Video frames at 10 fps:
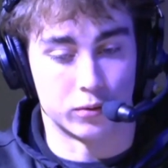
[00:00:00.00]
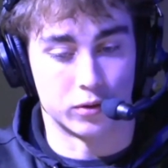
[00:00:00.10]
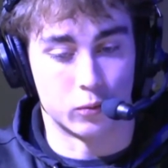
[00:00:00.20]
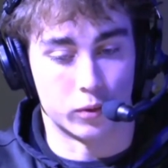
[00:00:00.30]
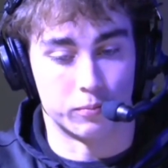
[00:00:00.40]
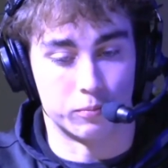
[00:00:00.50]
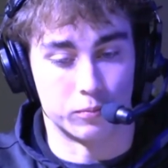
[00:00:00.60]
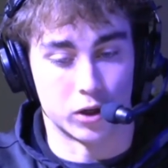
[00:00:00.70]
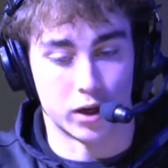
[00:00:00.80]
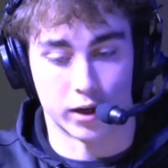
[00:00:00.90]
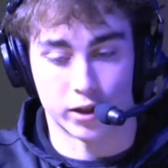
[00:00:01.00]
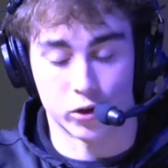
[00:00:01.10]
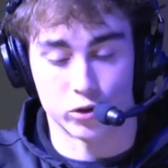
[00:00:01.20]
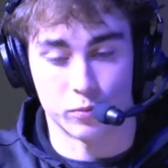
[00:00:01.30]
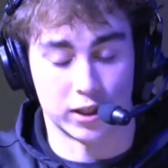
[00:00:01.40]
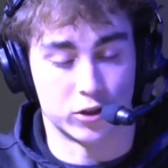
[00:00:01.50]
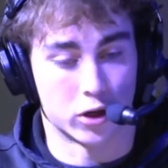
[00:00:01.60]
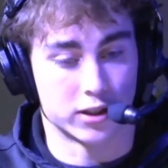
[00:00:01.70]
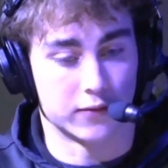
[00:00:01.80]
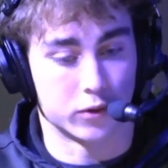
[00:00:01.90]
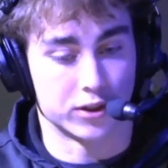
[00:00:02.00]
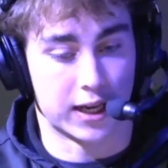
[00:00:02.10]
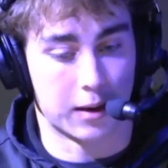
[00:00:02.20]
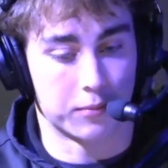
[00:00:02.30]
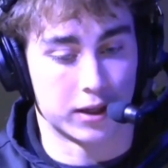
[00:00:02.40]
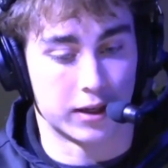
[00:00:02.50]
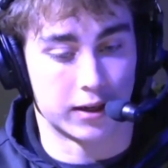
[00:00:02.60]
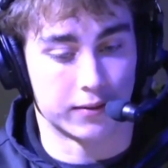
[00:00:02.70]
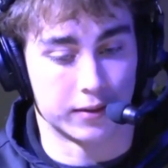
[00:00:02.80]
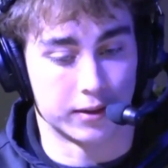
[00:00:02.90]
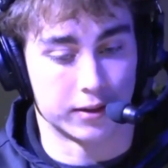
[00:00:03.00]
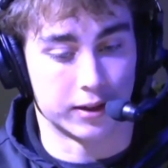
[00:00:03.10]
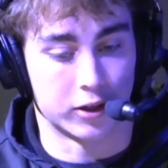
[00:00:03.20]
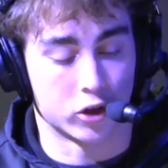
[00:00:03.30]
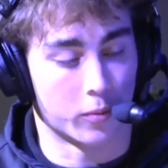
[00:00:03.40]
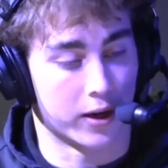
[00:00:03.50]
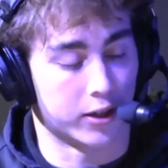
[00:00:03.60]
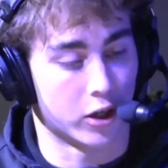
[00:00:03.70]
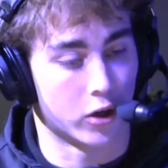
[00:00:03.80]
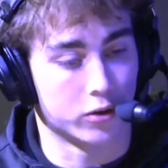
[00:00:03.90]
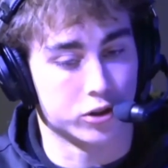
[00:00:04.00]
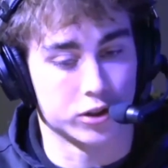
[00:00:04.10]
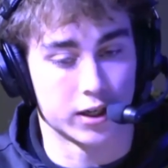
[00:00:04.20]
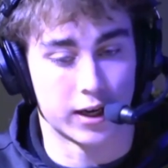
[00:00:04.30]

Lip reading: when Coach Mickey Joseph was named the interim head coach,